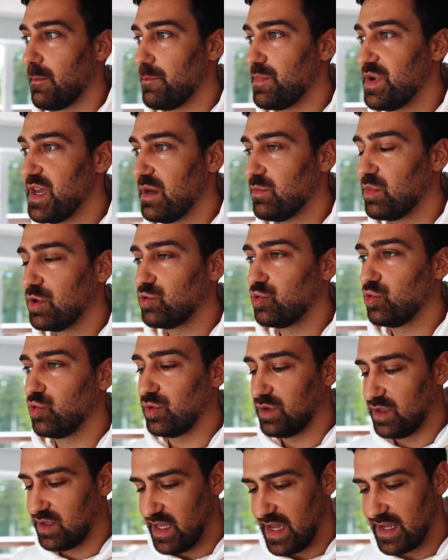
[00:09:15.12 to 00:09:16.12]
be able
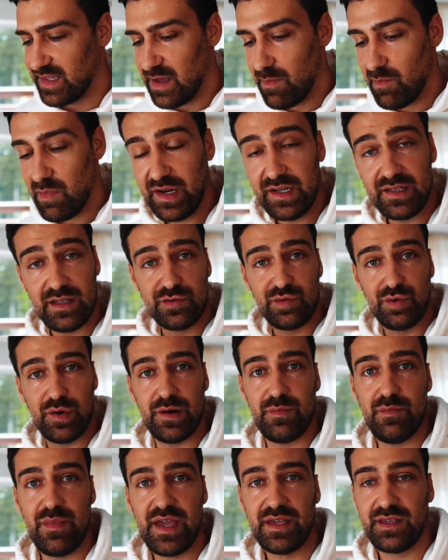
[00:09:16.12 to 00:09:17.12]
to take the money that you
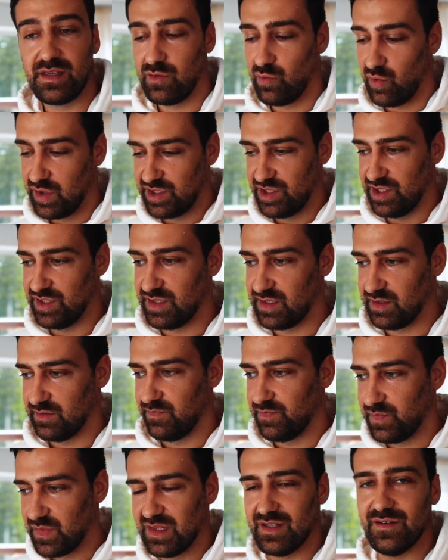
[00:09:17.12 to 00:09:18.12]
are making, which is
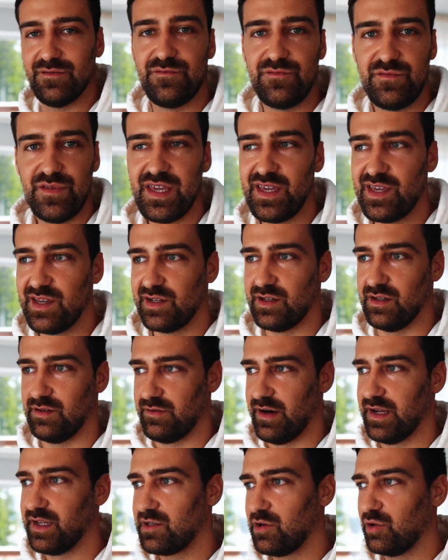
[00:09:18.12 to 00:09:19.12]
the vehicle,
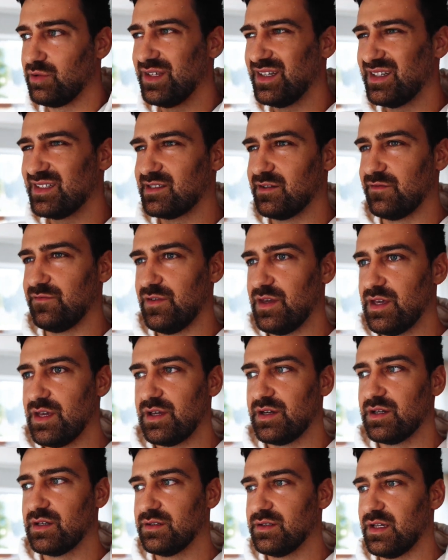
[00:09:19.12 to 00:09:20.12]
right? Coding is a
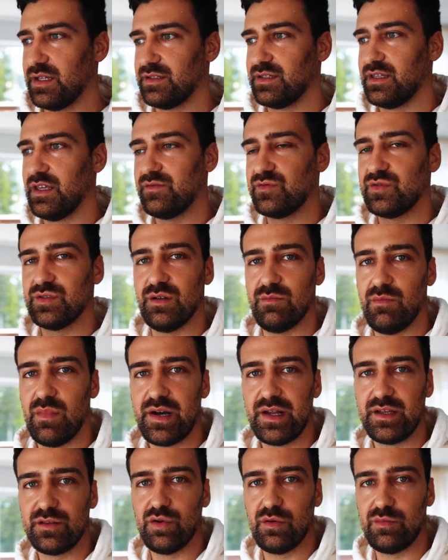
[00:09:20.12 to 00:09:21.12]
vehicle that gives you the
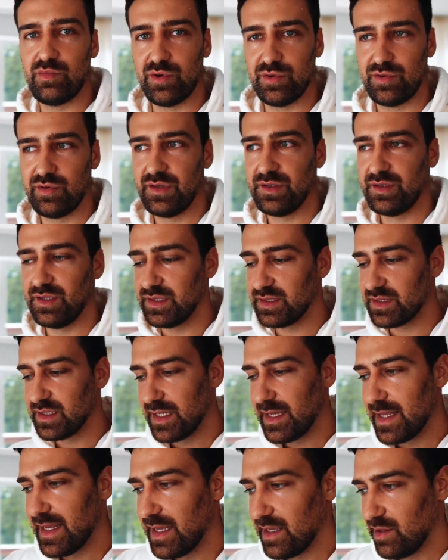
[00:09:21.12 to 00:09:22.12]
money, the opportunities.
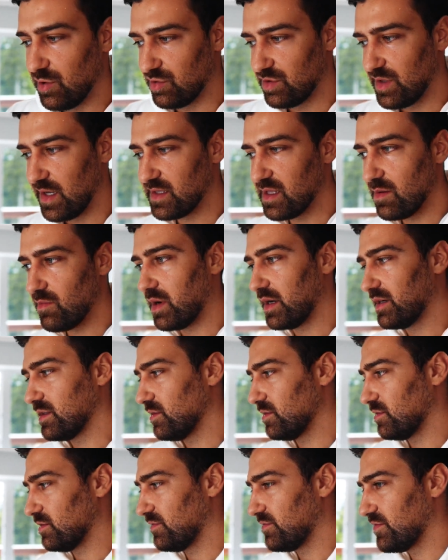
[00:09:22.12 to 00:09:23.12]
You take the
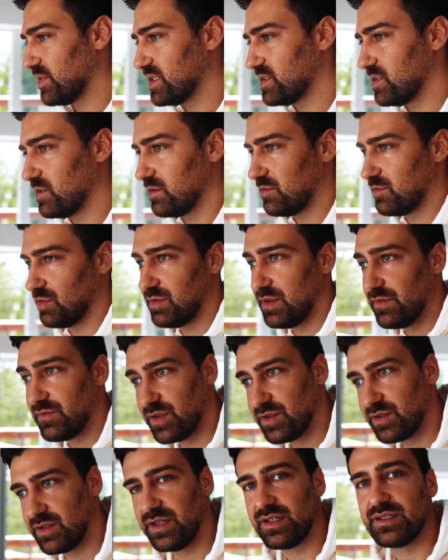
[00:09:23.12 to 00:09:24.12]
money and invest into
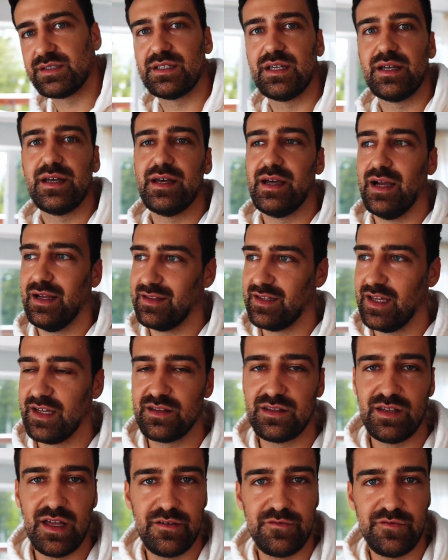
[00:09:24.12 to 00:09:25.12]
different things, and
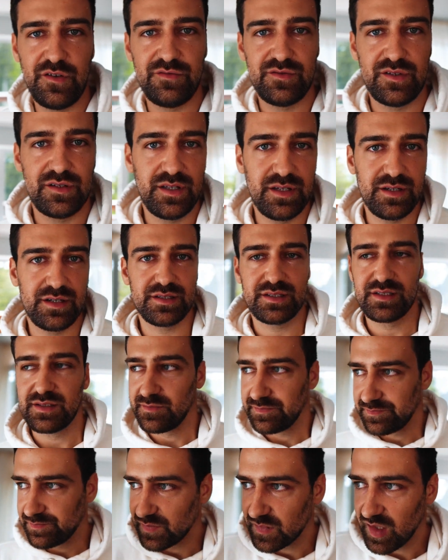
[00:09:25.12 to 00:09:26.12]
then 10, 15
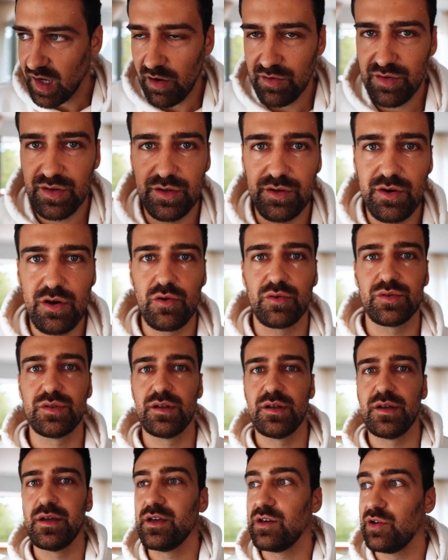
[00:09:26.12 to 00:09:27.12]
years down the road
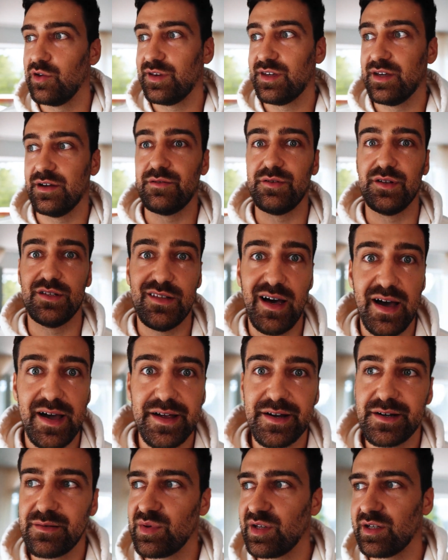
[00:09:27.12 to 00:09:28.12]
you can
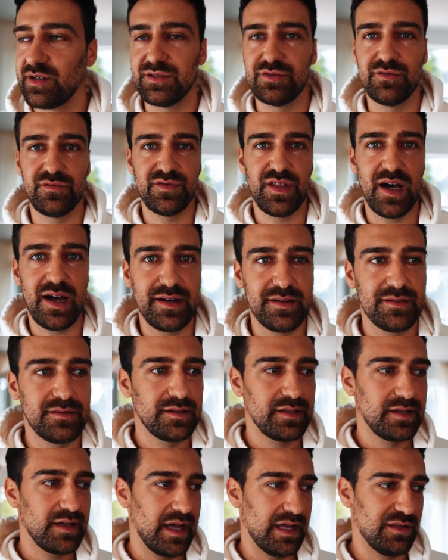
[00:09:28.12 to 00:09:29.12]
retire because you've done
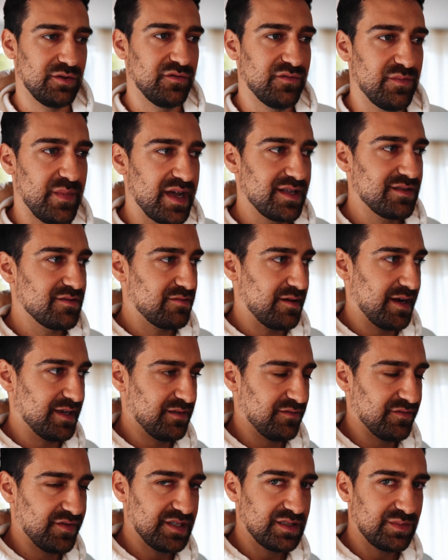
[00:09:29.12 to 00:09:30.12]
and you've made the
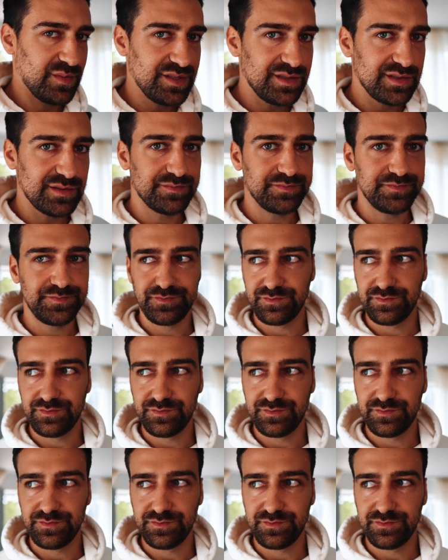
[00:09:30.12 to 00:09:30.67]
right investments